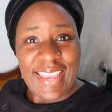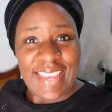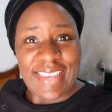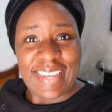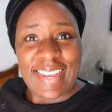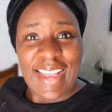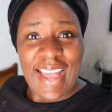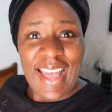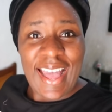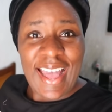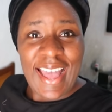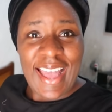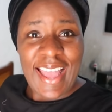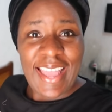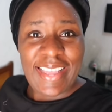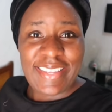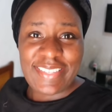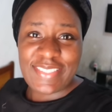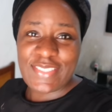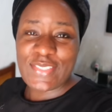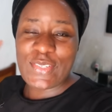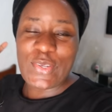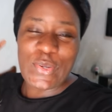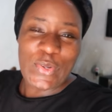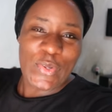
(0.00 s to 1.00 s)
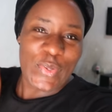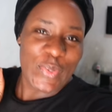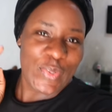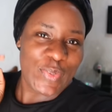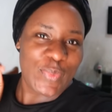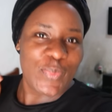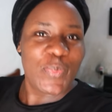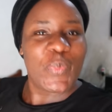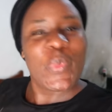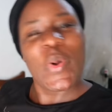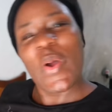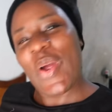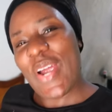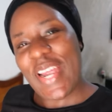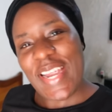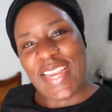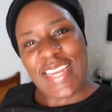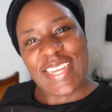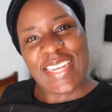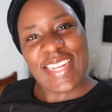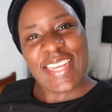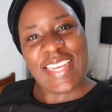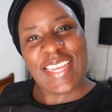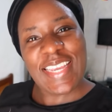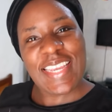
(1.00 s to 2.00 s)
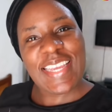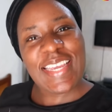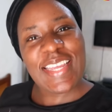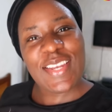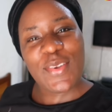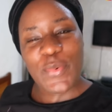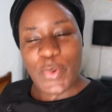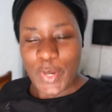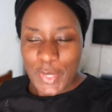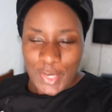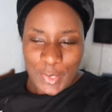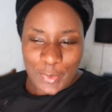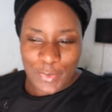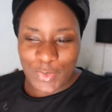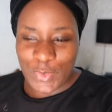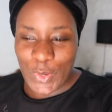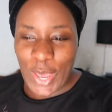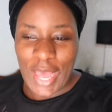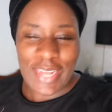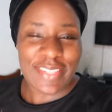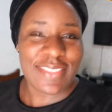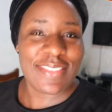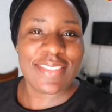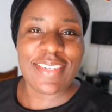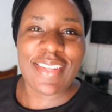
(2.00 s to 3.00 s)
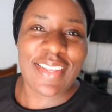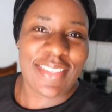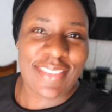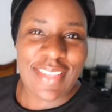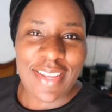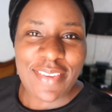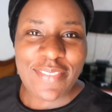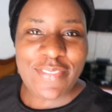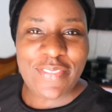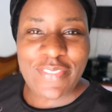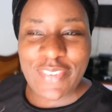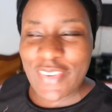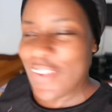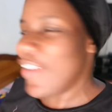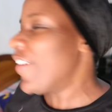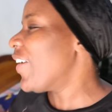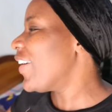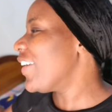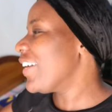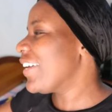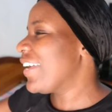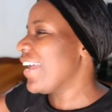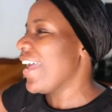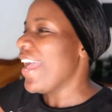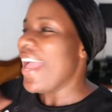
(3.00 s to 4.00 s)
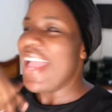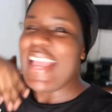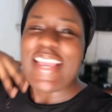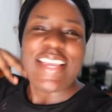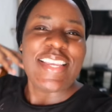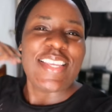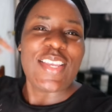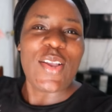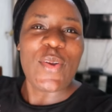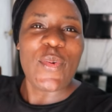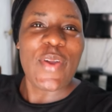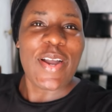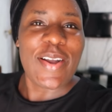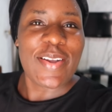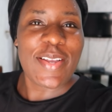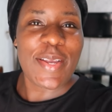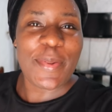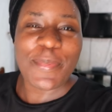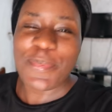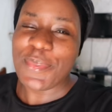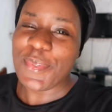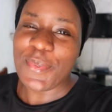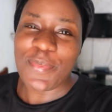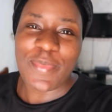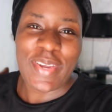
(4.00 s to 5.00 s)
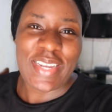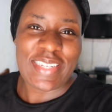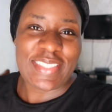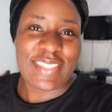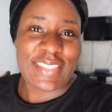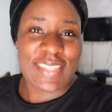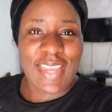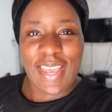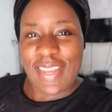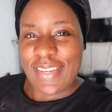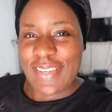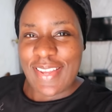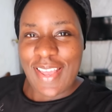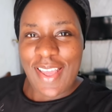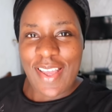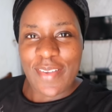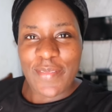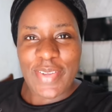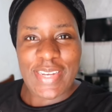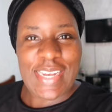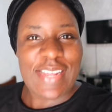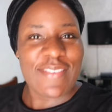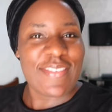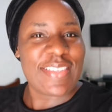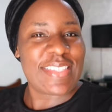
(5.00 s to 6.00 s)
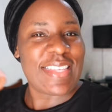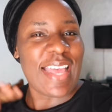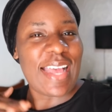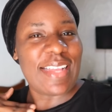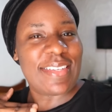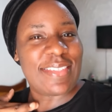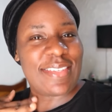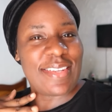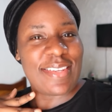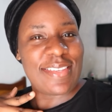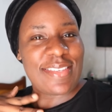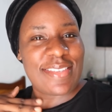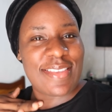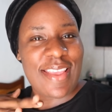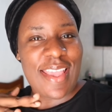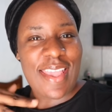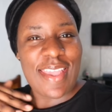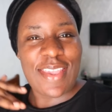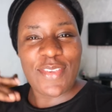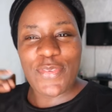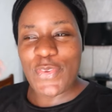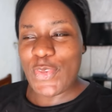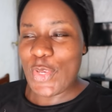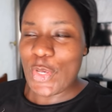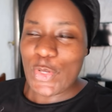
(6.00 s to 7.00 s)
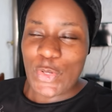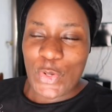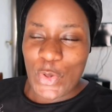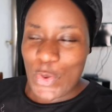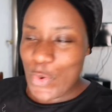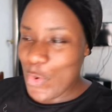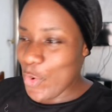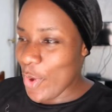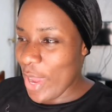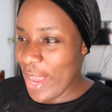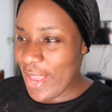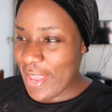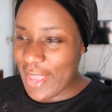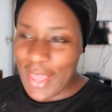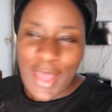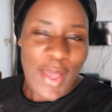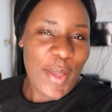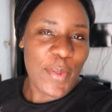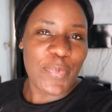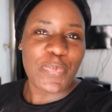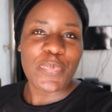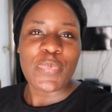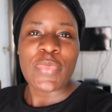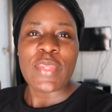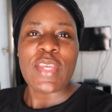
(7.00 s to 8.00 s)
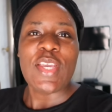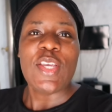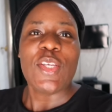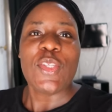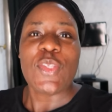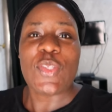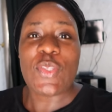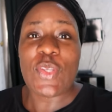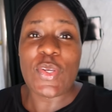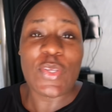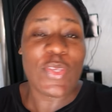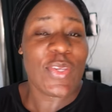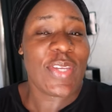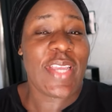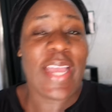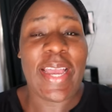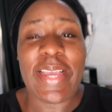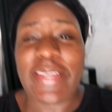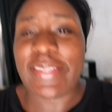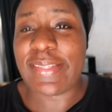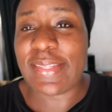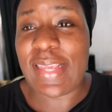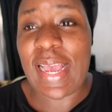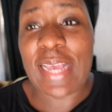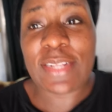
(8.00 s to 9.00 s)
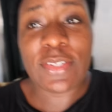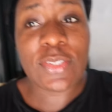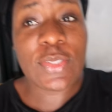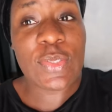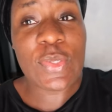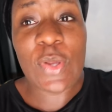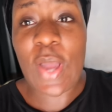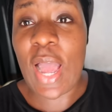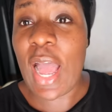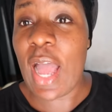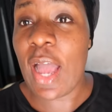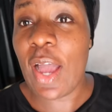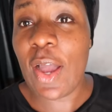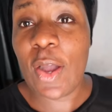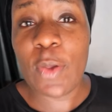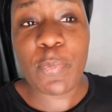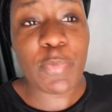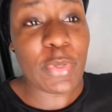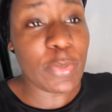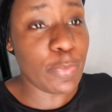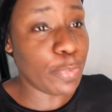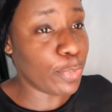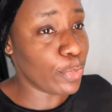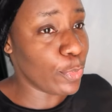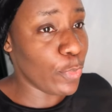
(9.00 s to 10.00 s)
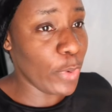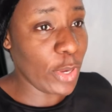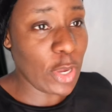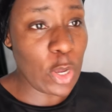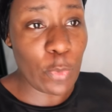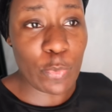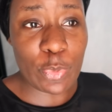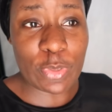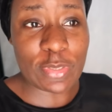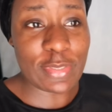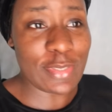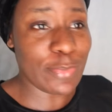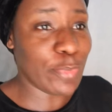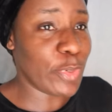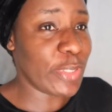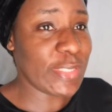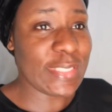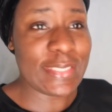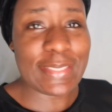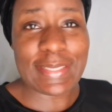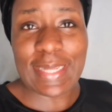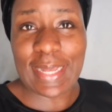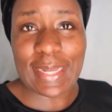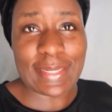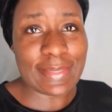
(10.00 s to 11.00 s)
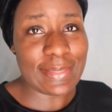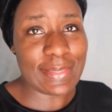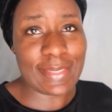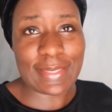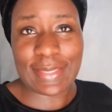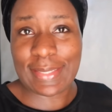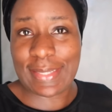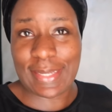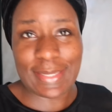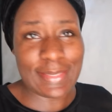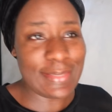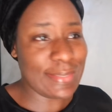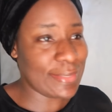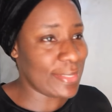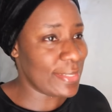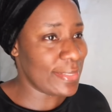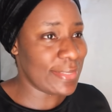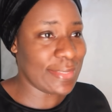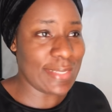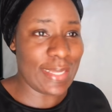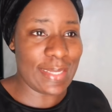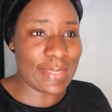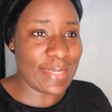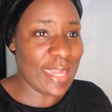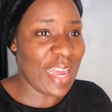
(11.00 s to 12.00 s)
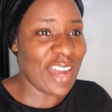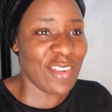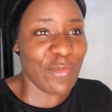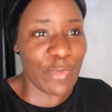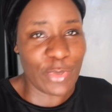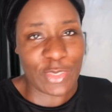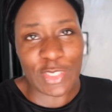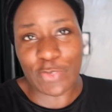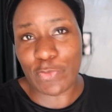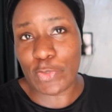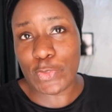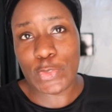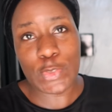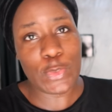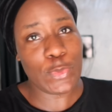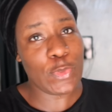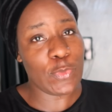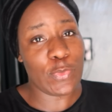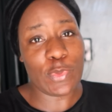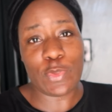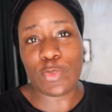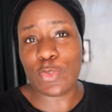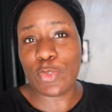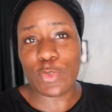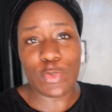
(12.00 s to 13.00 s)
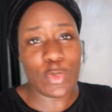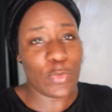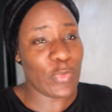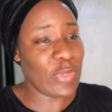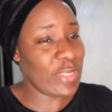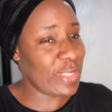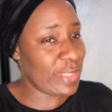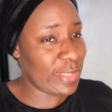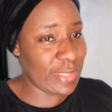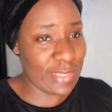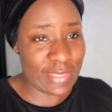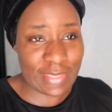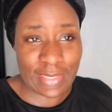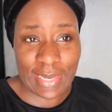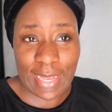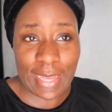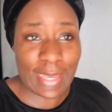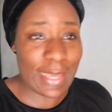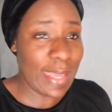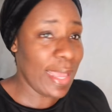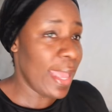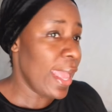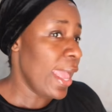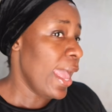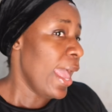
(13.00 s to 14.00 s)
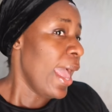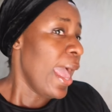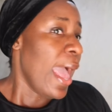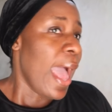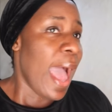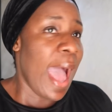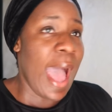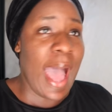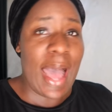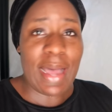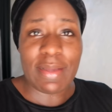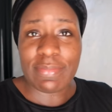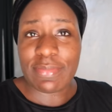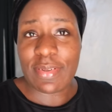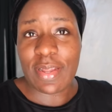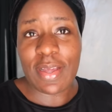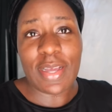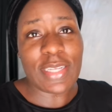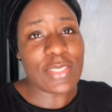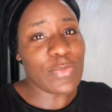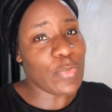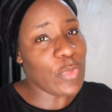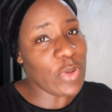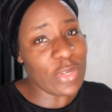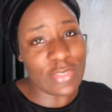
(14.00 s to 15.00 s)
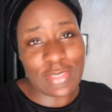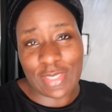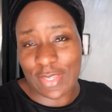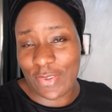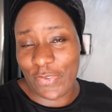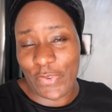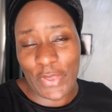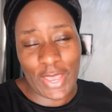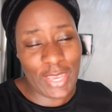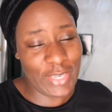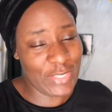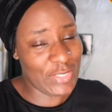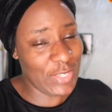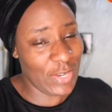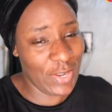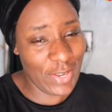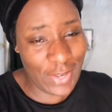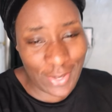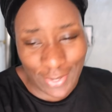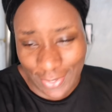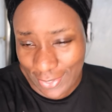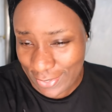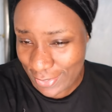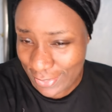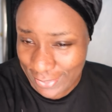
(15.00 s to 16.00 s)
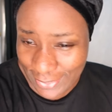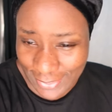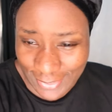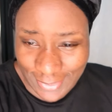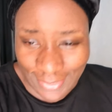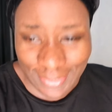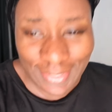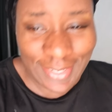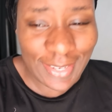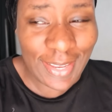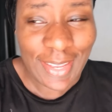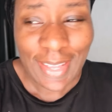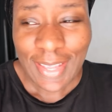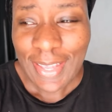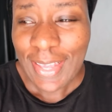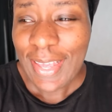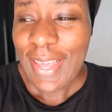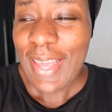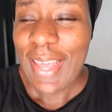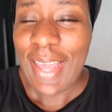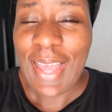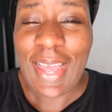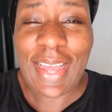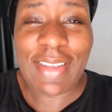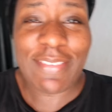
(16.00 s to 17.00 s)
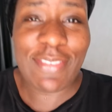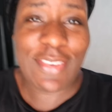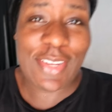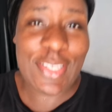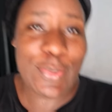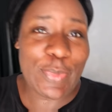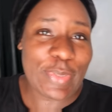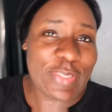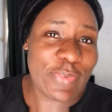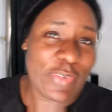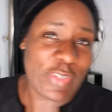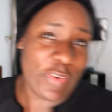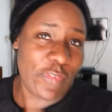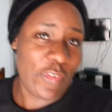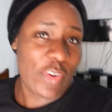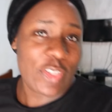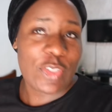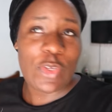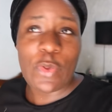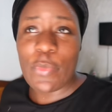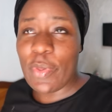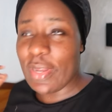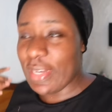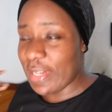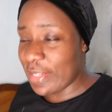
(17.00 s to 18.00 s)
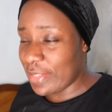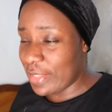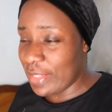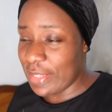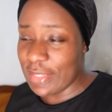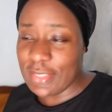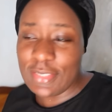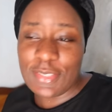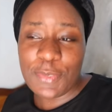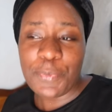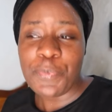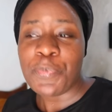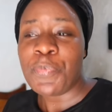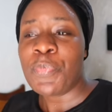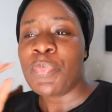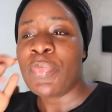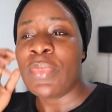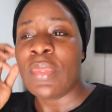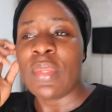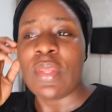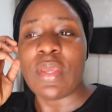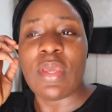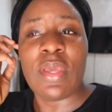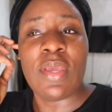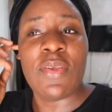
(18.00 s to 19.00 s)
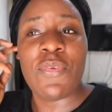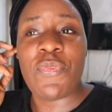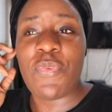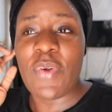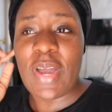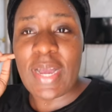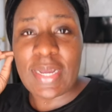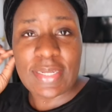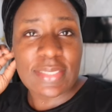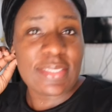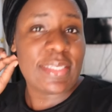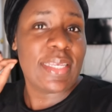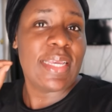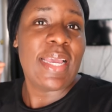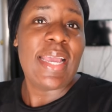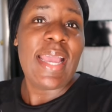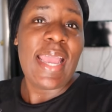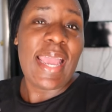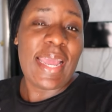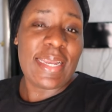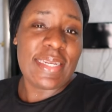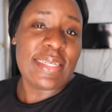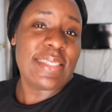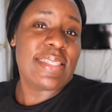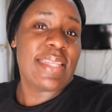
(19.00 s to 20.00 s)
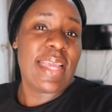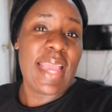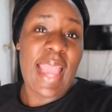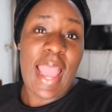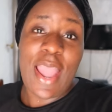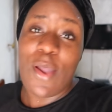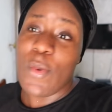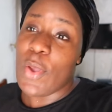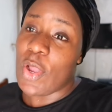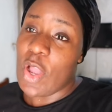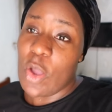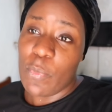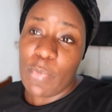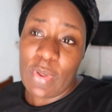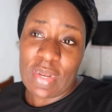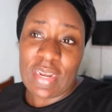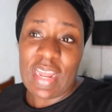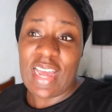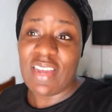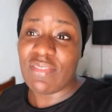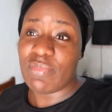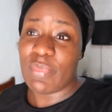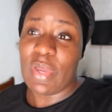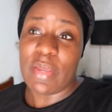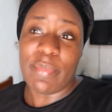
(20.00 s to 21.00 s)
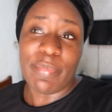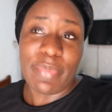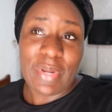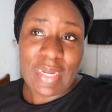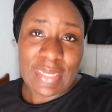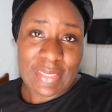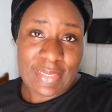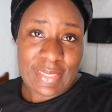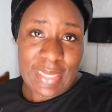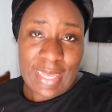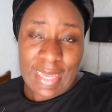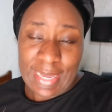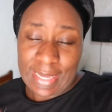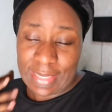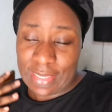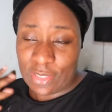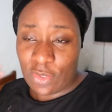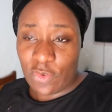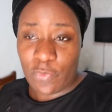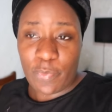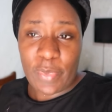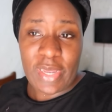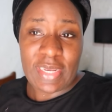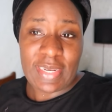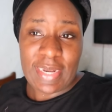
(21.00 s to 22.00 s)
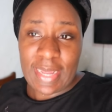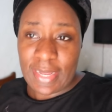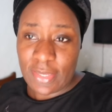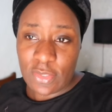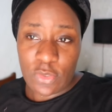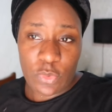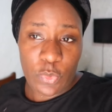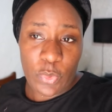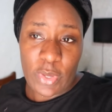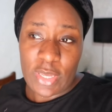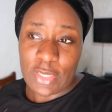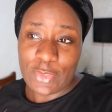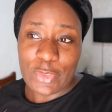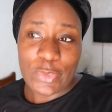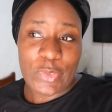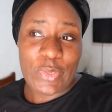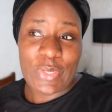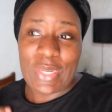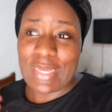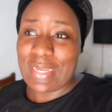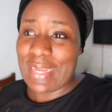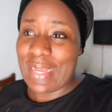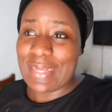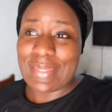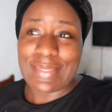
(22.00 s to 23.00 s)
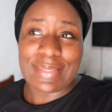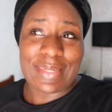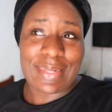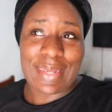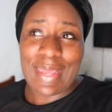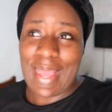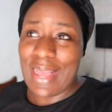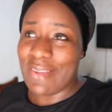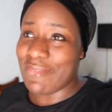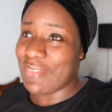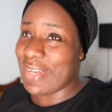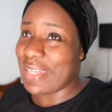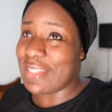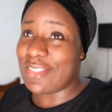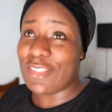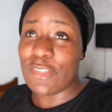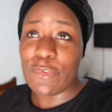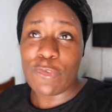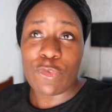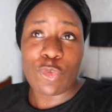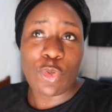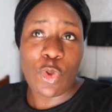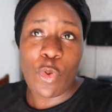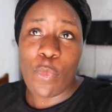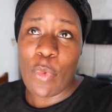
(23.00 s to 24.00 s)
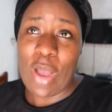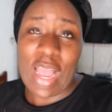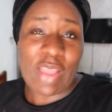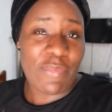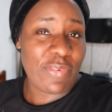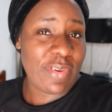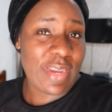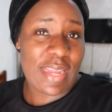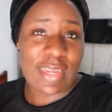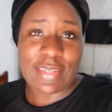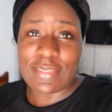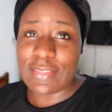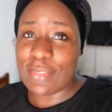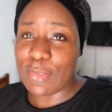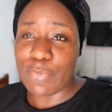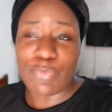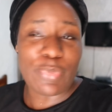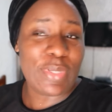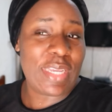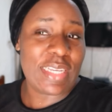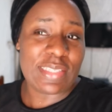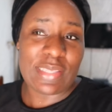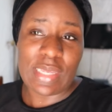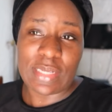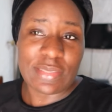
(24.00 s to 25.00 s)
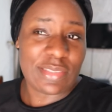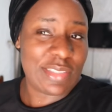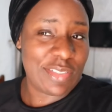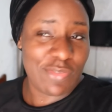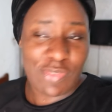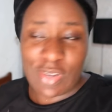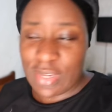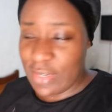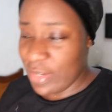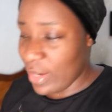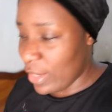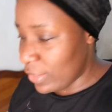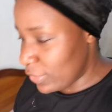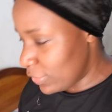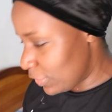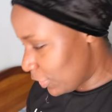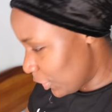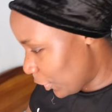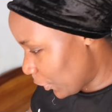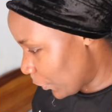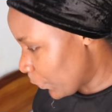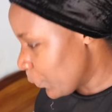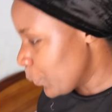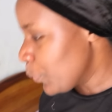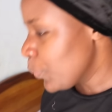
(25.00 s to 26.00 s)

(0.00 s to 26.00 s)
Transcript: Hey guys, good morning. Welcome to another vlog. You're welcome to my channel. My name is Adaeze, if you don't know who I am. So you guys, I don't know how people wake up in the morning and get dressed and have motivation to be doing so many things. Like, I've lost motivation. I've lost motivation for so many things. In fact, any day I wake up and have my bath and get out of my nightwear, just know that, that day I've achieved so much. I feel like the biggest achiever that day.